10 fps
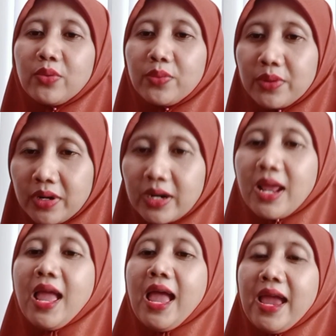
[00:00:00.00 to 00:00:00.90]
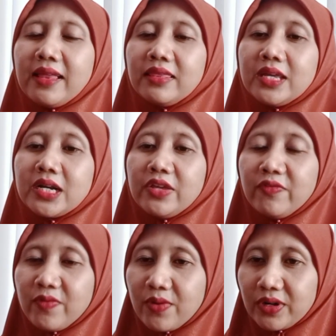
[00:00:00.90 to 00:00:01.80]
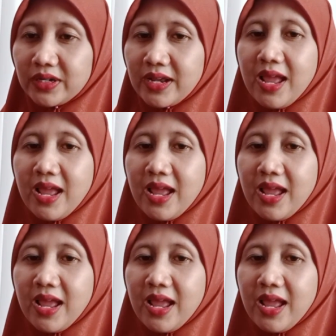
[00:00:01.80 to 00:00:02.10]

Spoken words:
work and their effort.